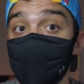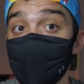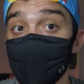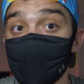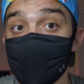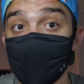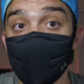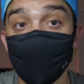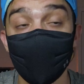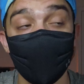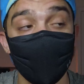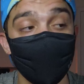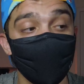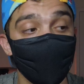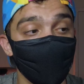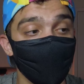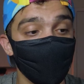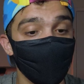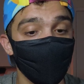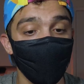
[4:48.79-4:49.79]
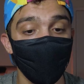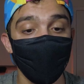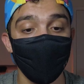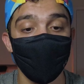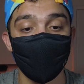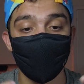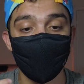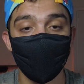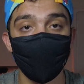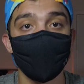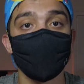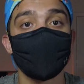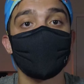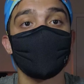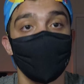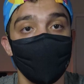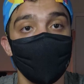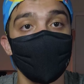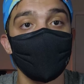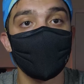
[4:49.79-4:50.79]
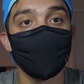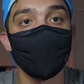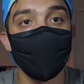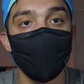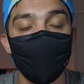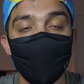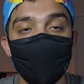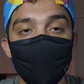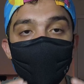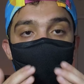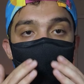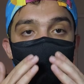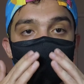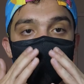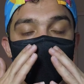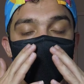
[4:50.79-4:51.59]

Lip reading: feels good. So it's really breathable,